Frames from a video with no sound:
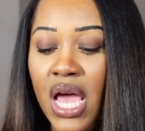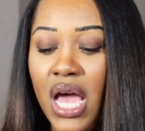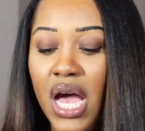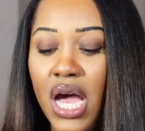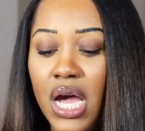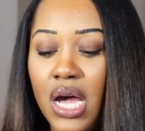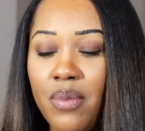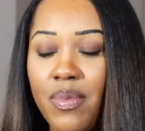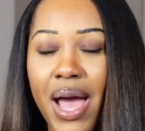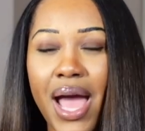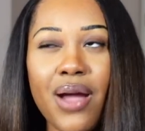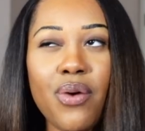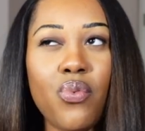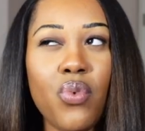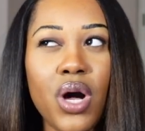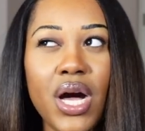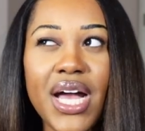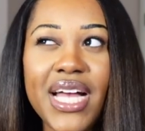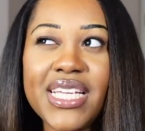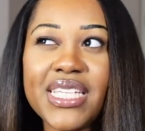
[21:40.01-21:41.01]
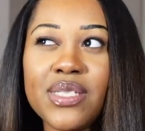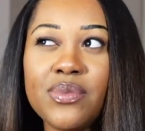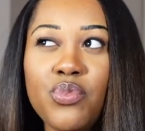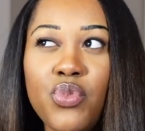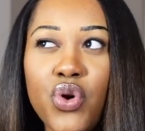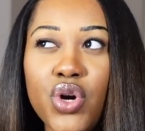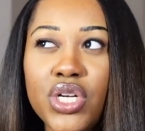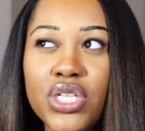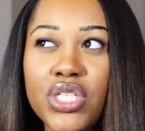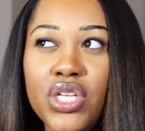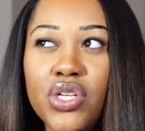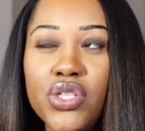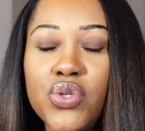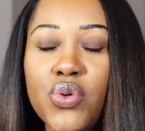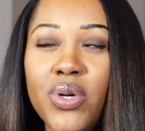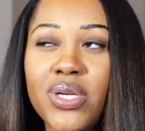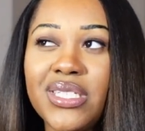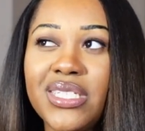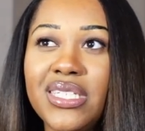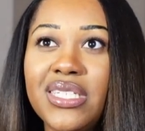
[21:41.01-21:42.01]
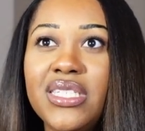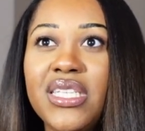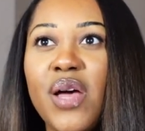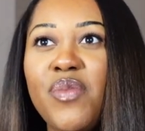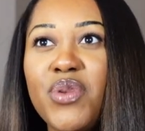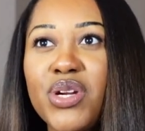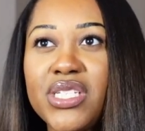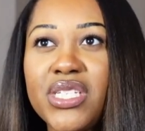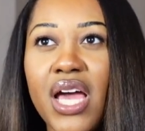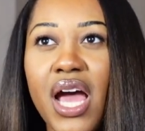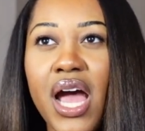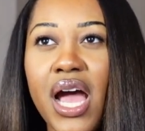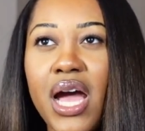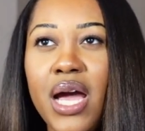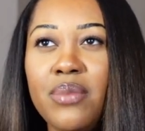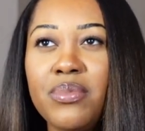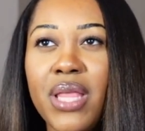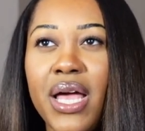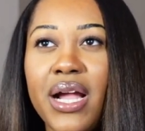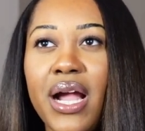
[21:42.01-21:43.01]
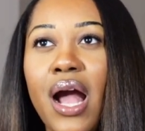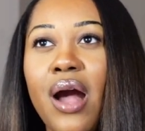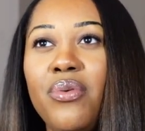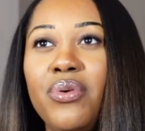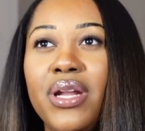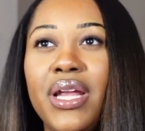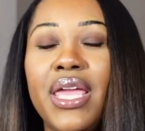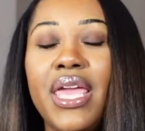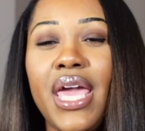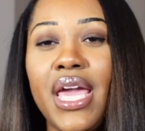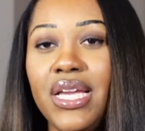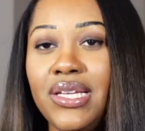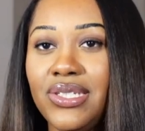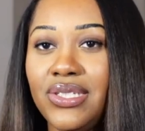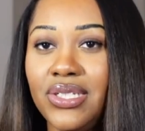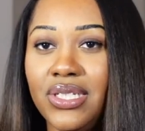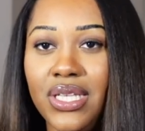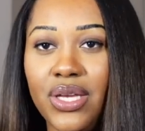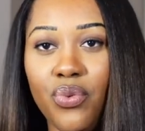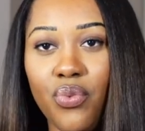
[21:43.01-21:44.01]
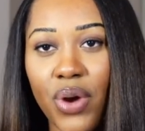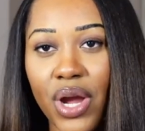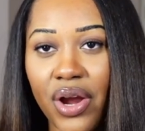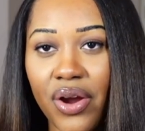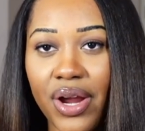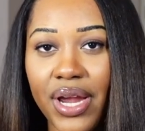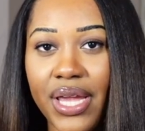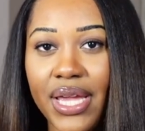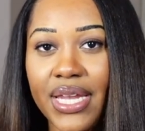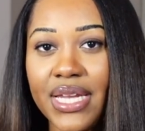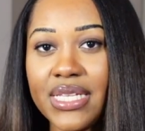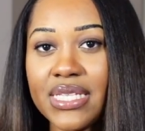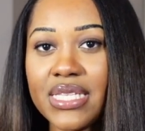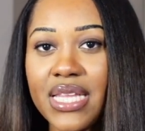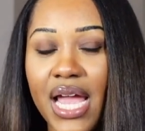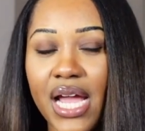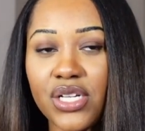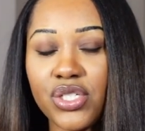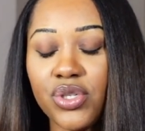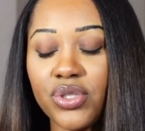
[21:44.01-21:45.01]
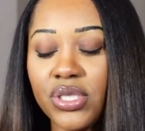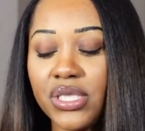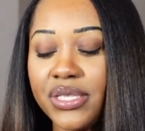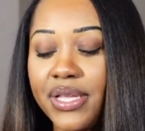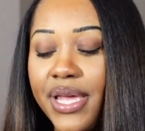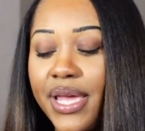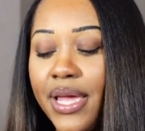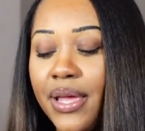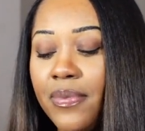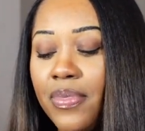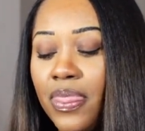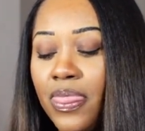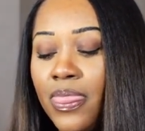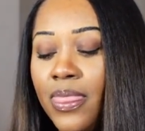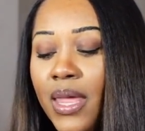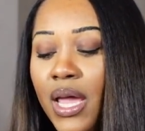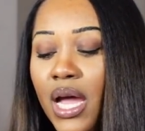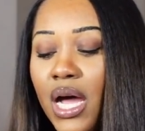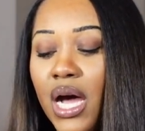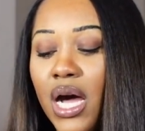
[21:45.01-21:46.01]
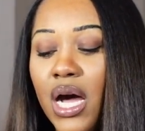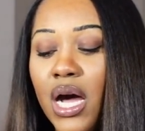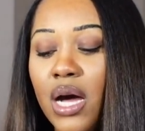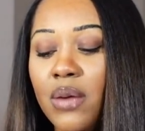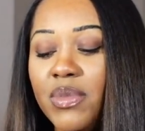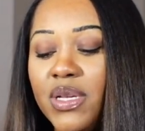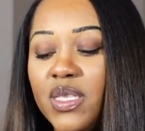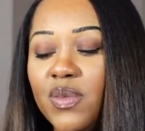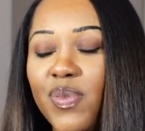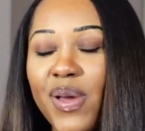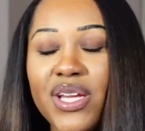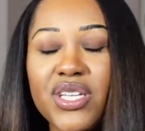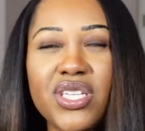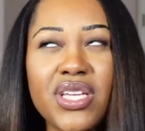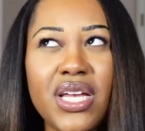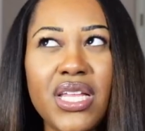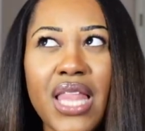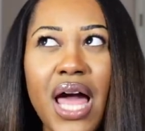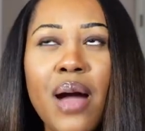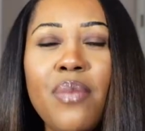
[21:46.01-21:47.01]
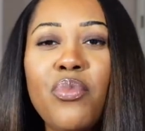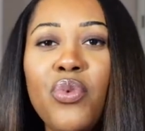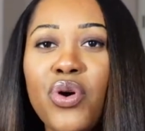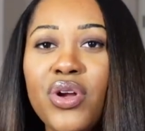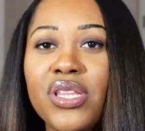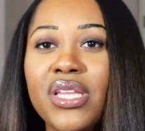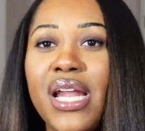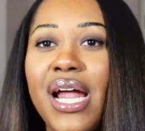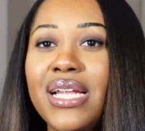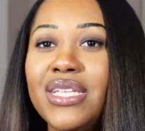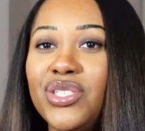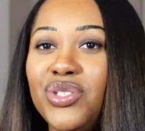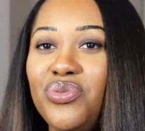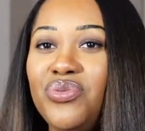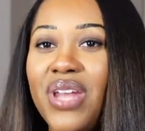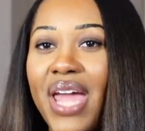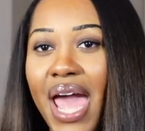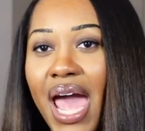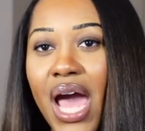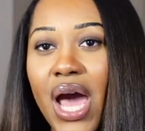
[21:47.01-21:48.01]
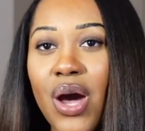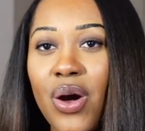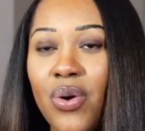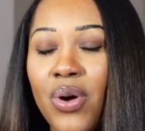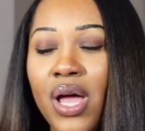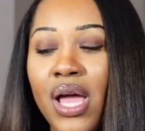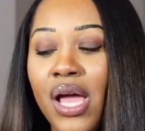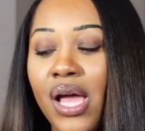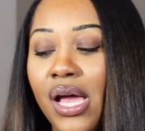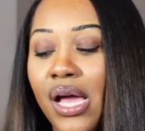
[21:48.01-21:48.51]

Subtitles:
I was more so towards the summertime. Like, I would occasionally wear it in its natural state, especially a lot more than I do now.